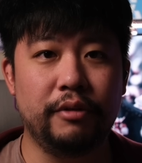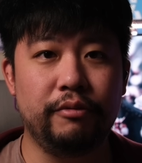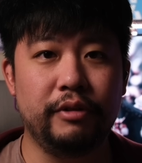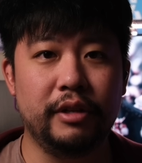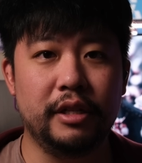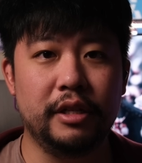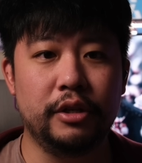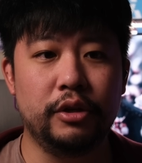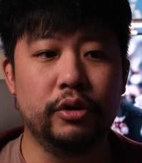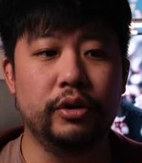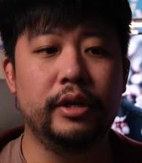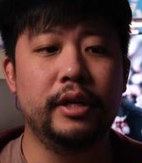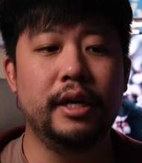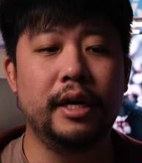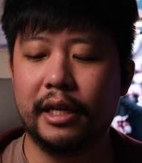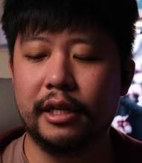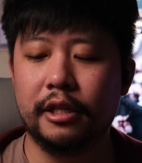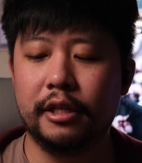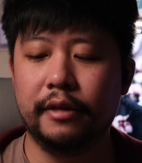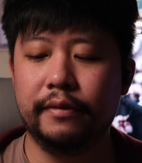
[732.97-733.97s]
are really good.
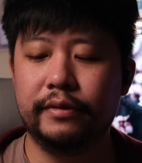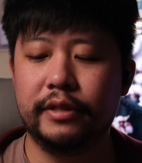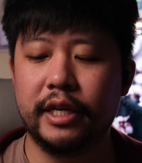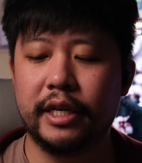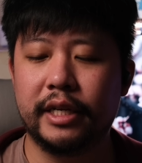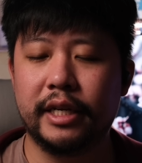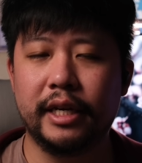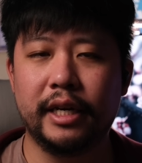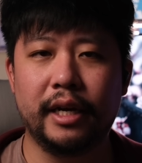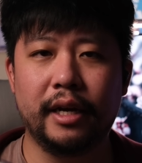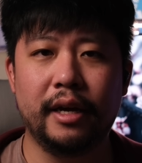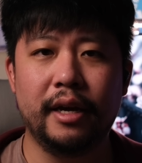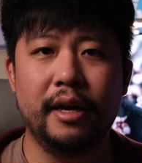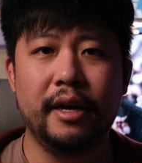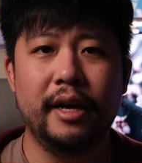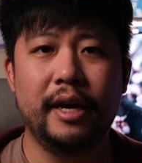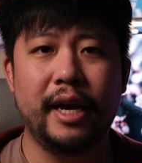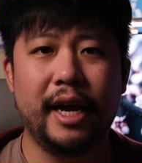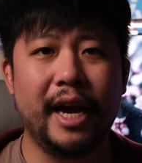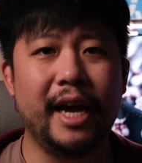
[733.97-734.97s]
I love taking
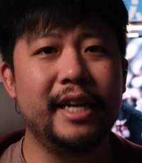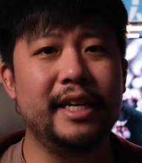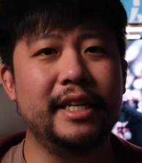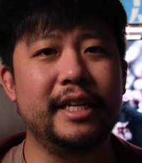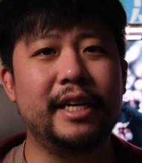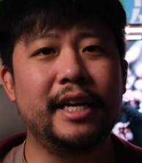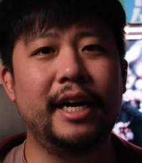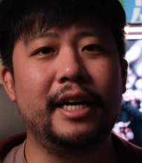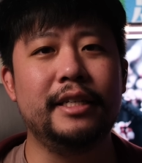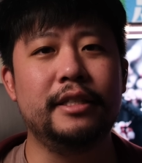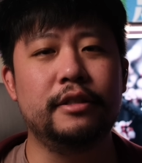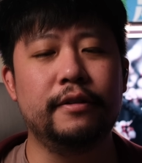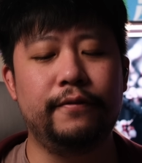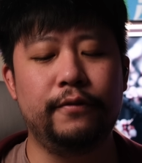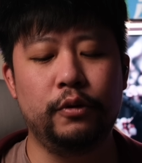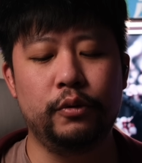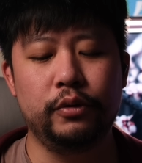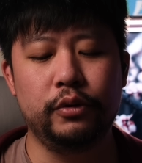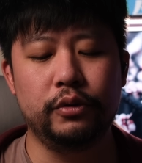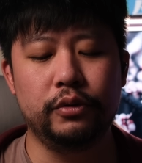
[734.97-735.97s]
any kinds of
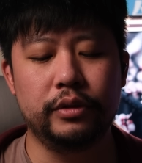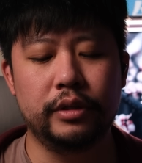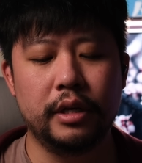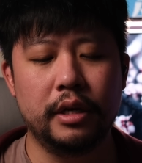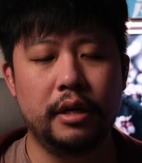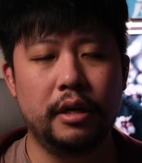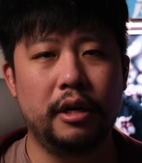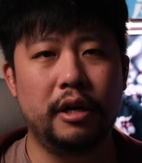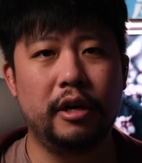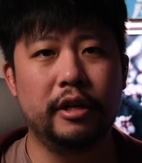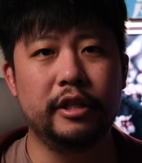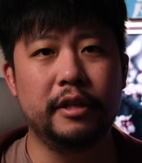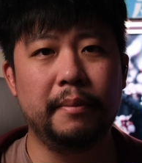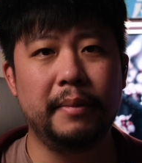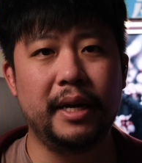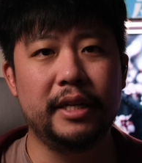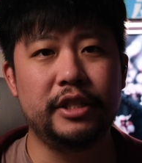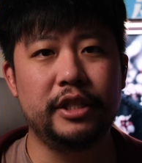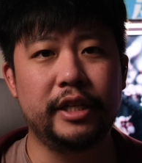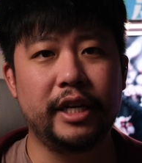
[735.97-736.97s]
photos on the
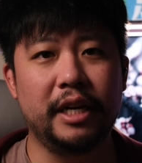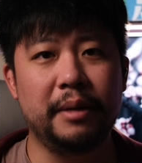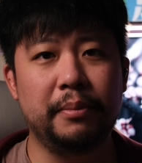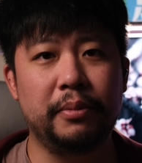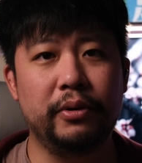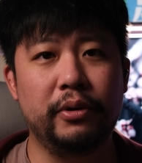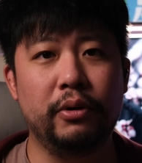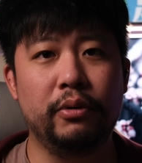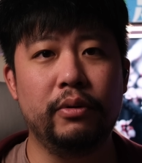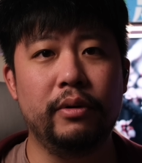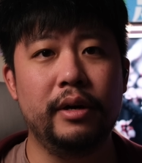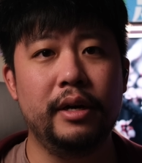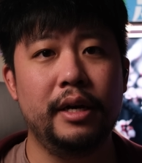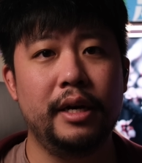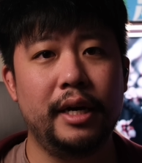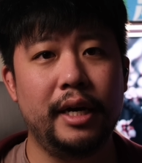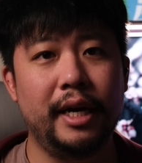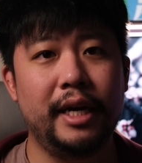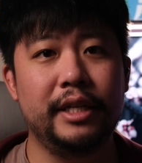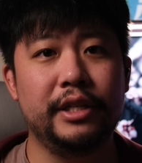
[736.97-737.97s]
Magic 8 Pro,
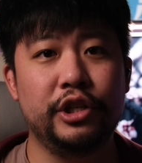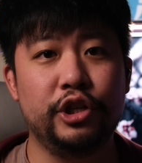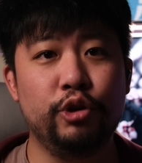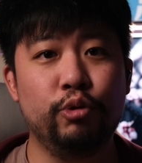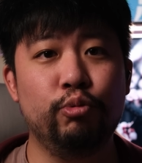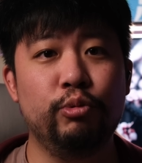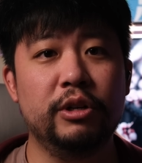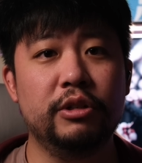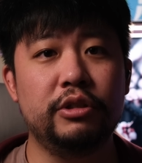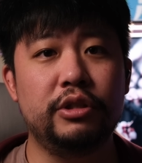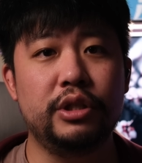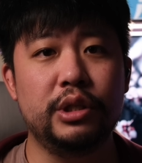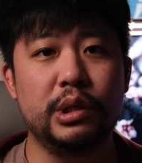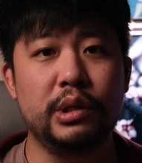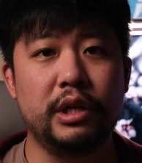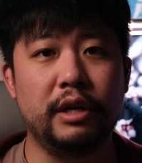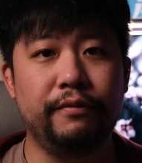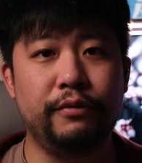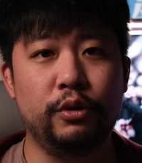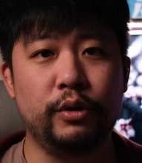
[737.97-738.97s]
and you will
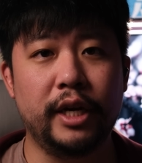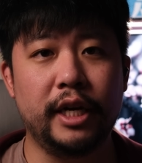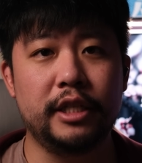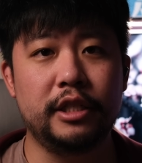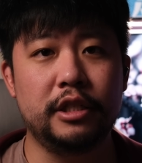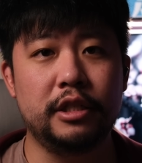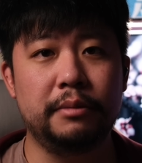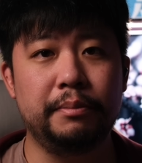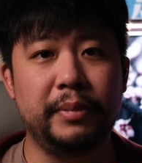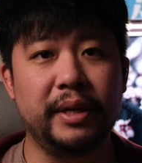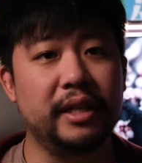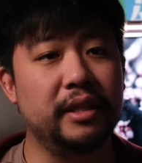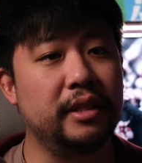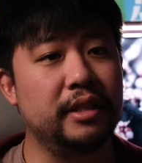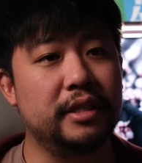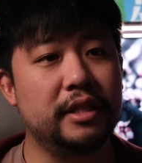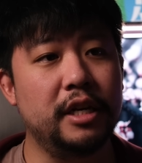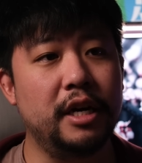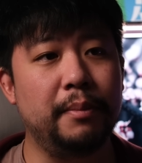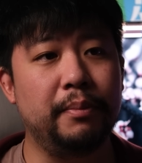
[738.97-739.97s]
too if you can just pick
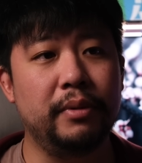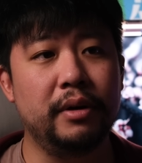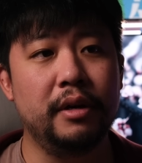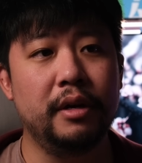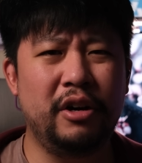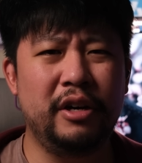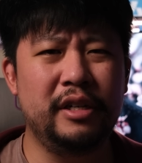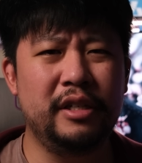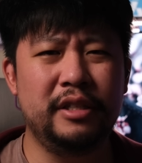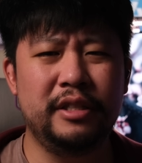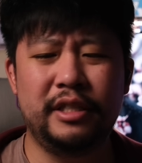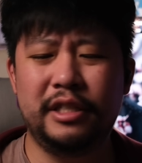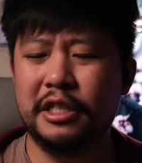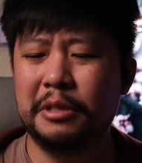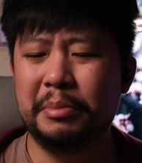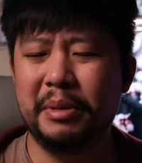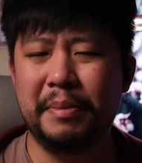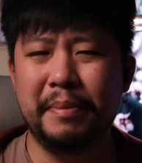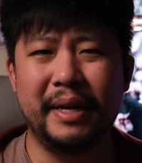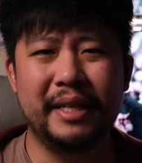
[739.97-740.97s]
this up. Honor's
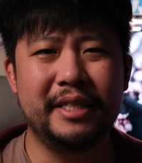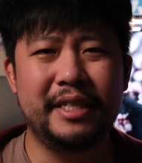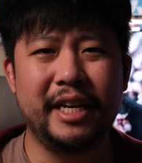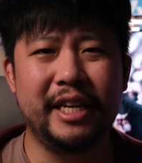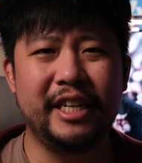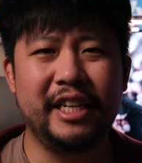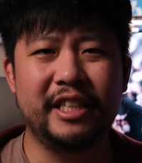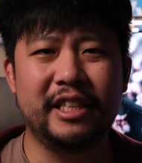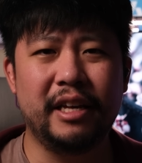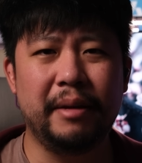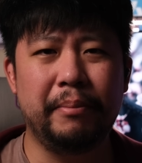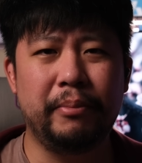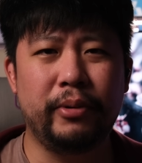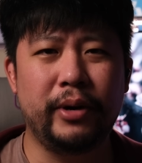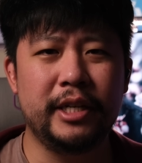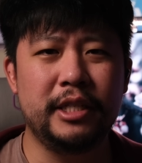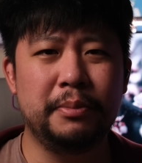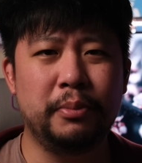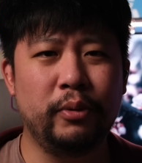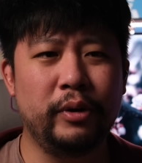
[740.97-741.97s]
just been maintaining that
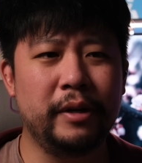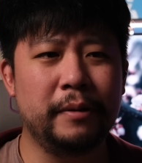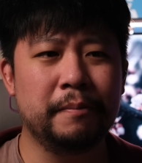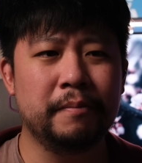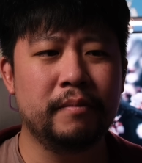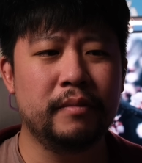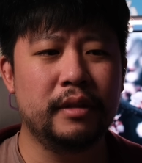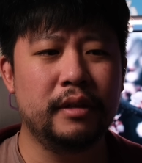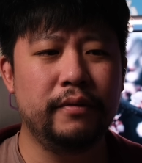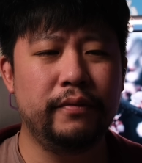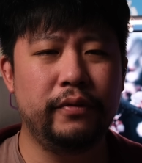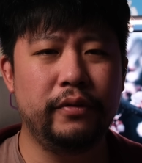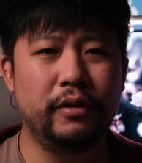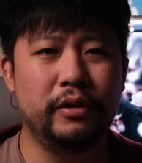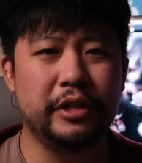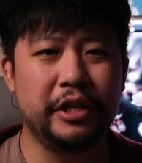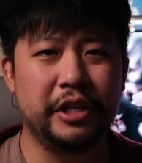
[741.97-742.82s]
price point for